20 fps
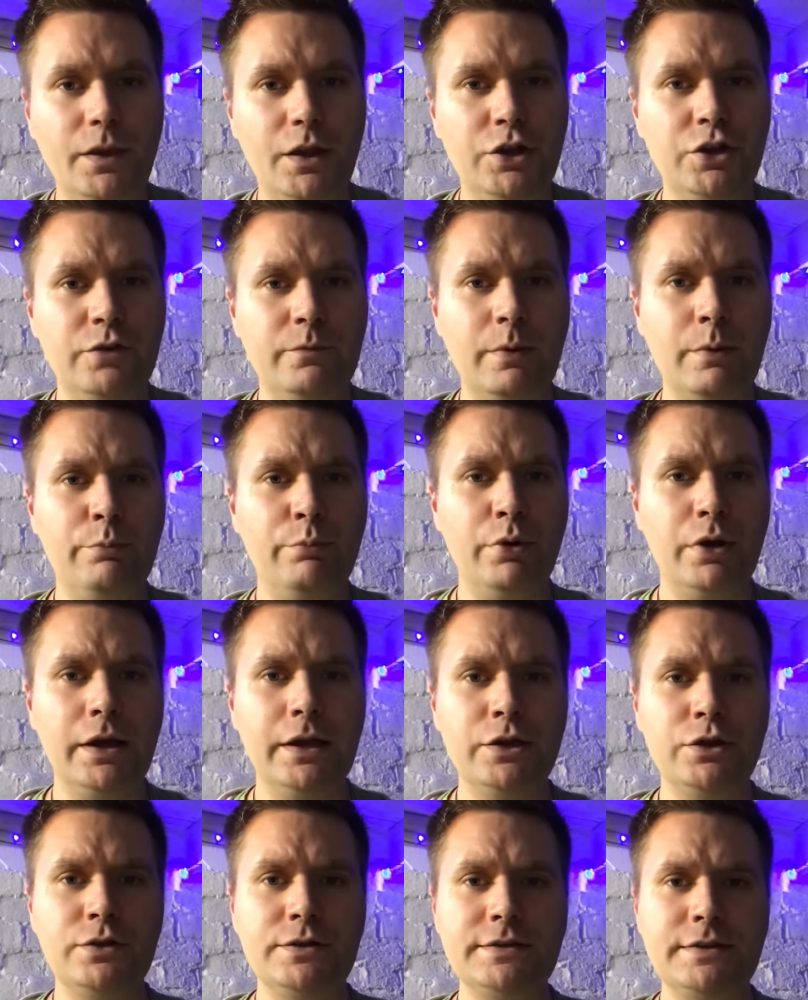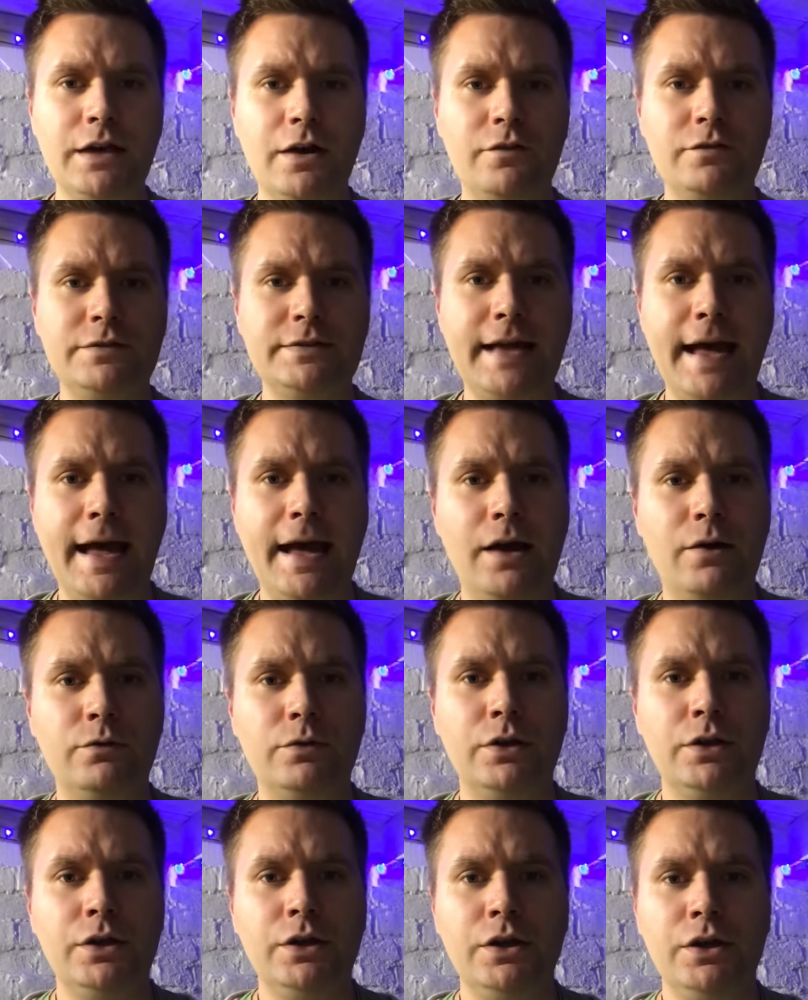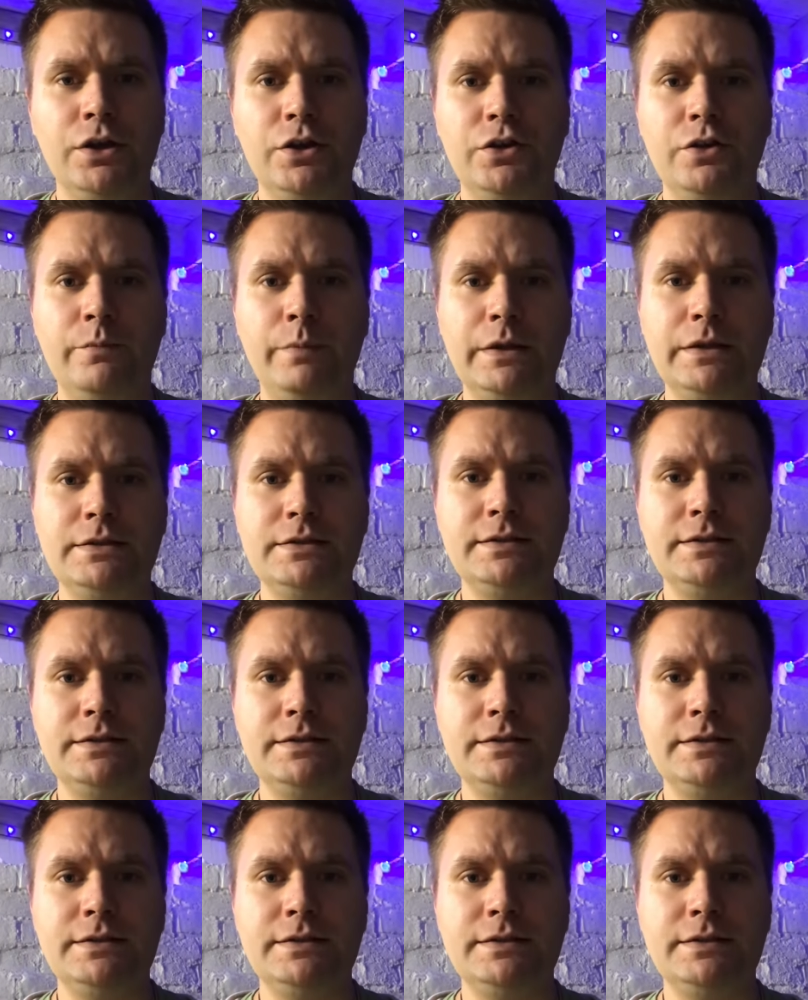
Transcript: you've been putting yourself down, you've been